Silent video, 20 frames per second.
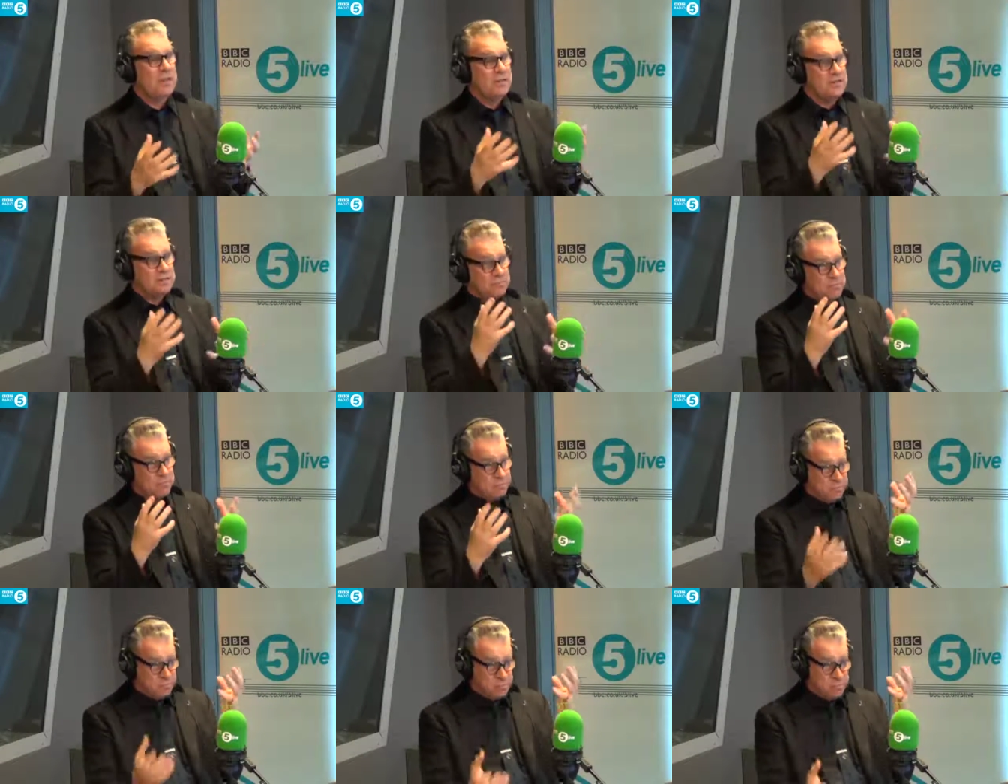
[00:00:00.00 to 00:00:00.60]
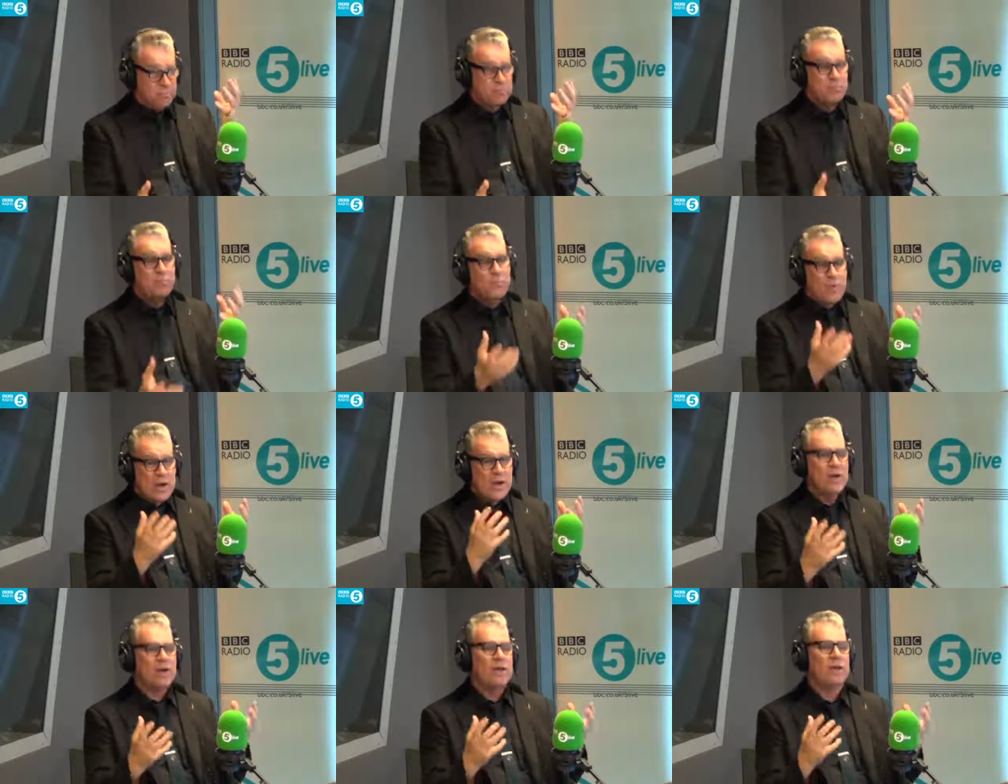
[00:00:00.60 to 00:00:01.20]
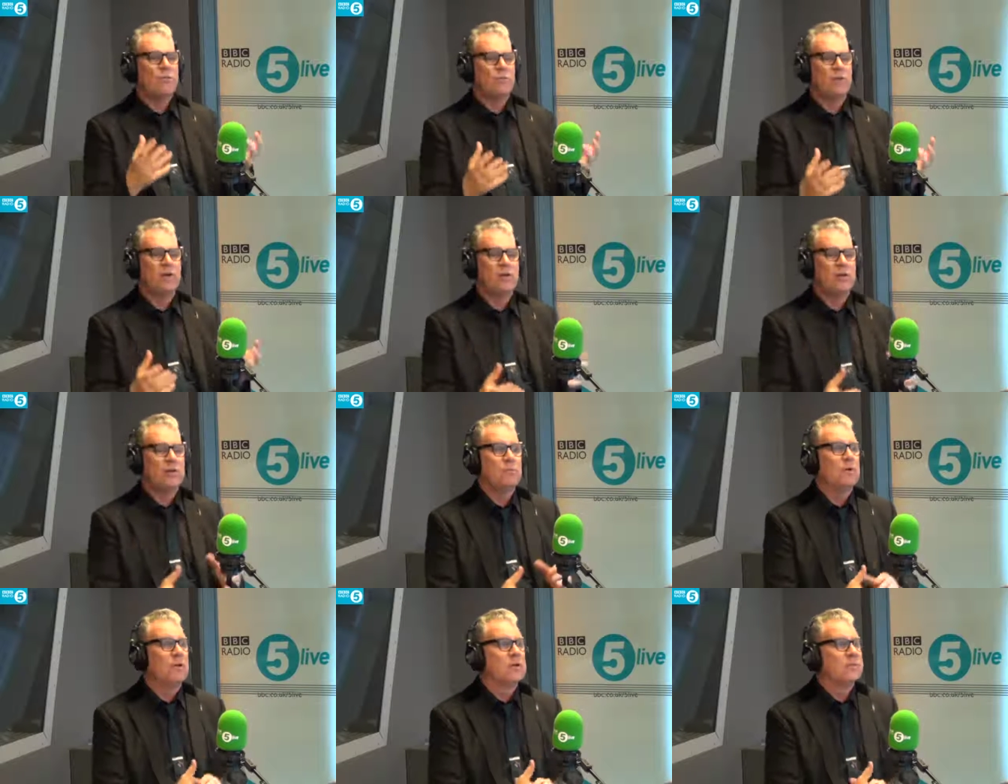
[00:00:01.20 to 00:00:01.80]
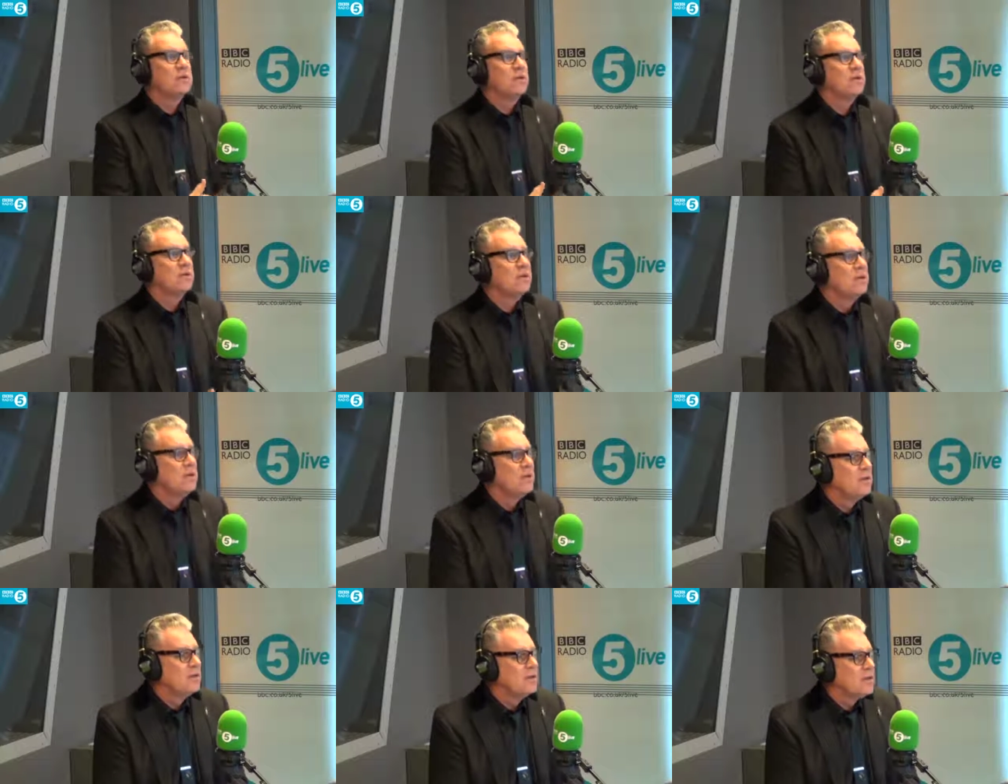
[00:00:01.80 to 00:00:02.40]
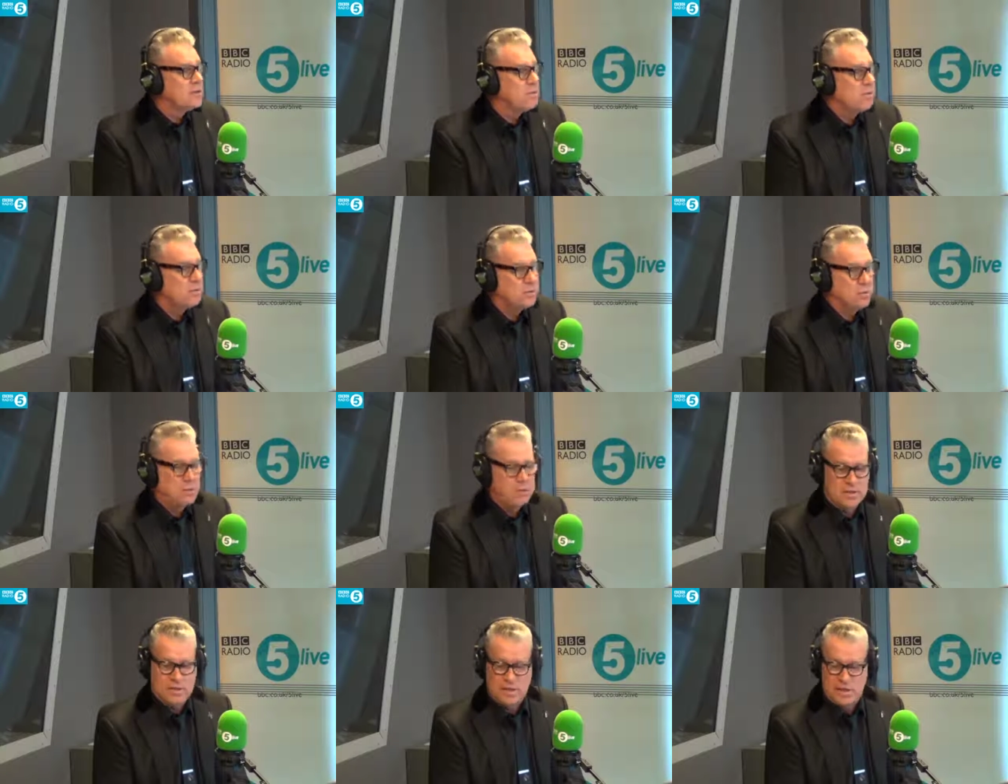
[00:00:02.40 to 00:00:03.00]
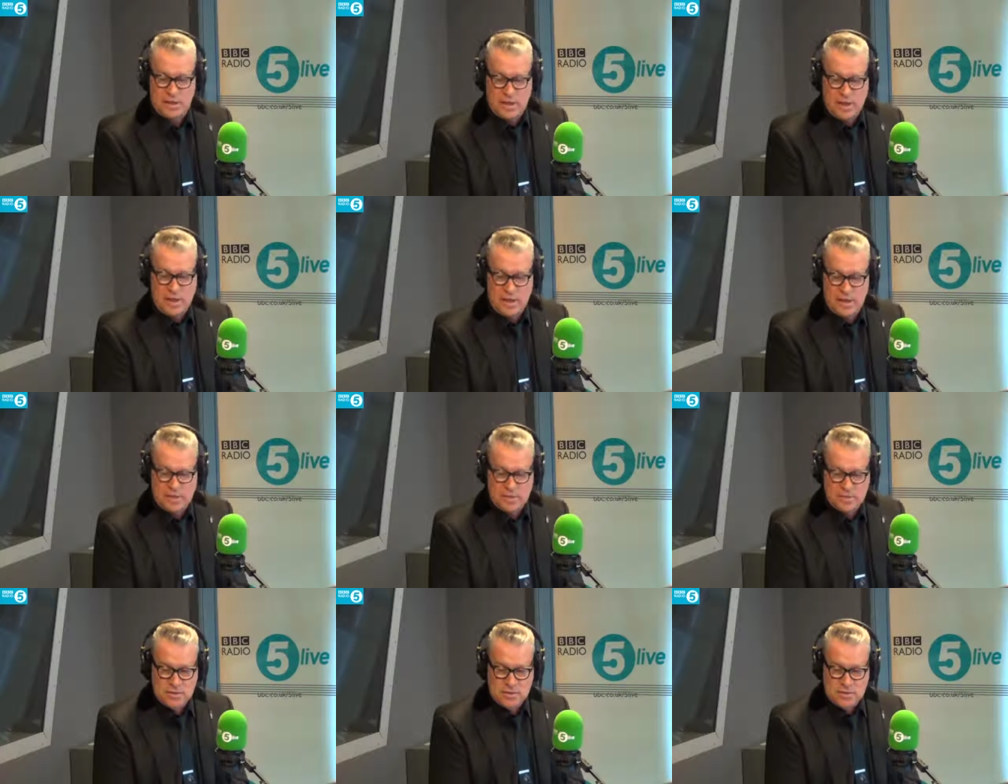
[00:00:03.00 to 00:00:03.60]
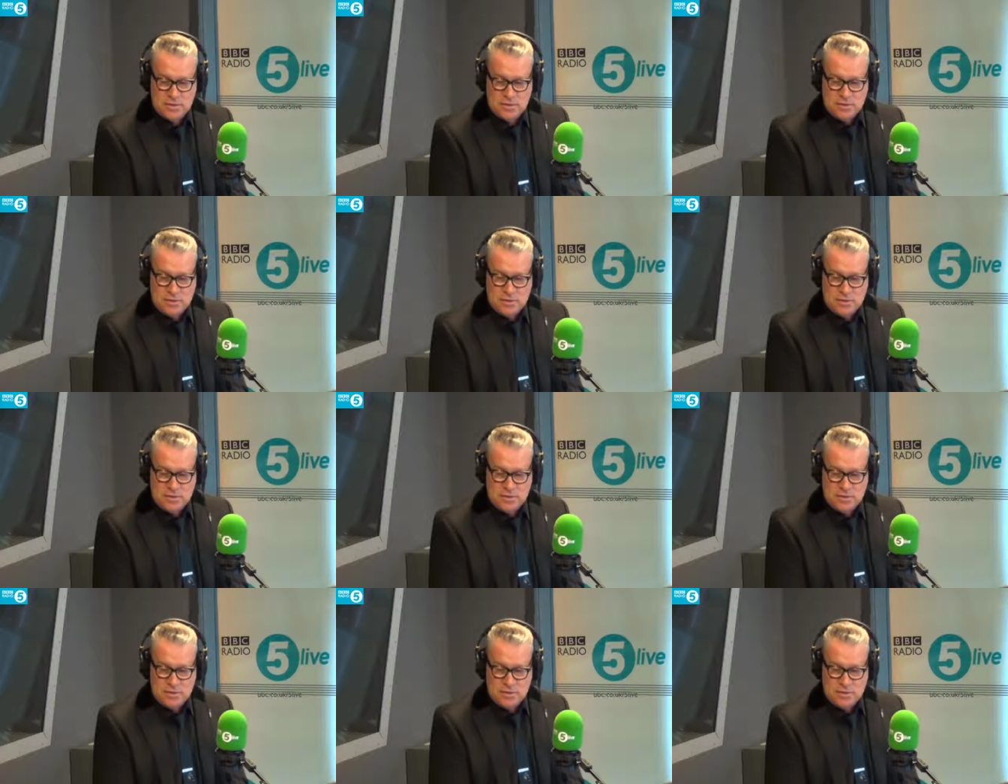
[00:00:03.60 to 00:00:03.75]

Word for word: It's really, really well done. So I thought it had